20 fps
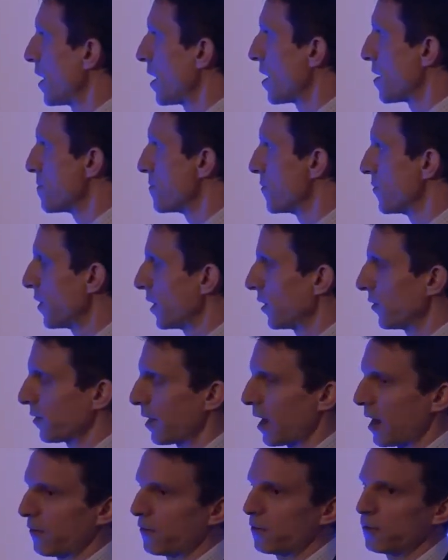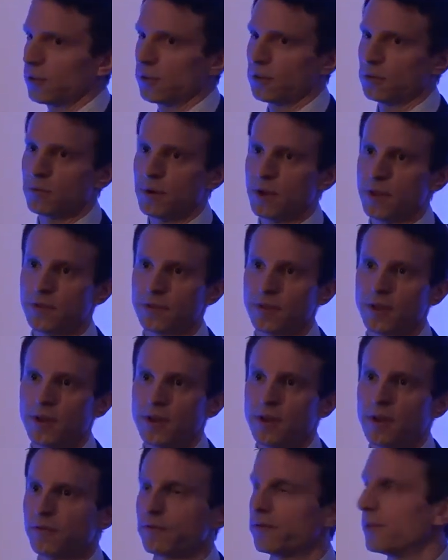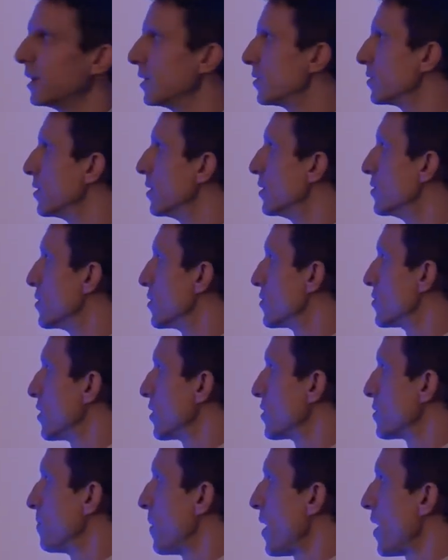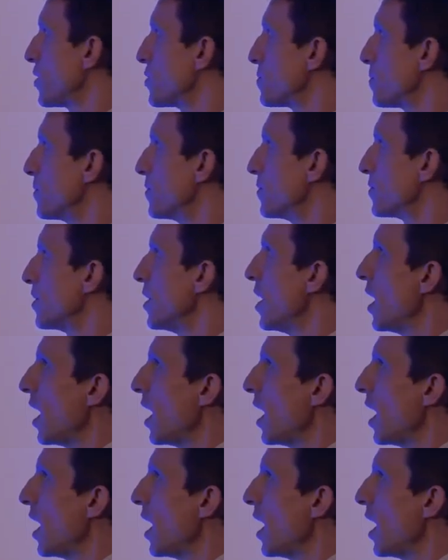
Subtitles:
on, things that have to do with fleet and logistics management.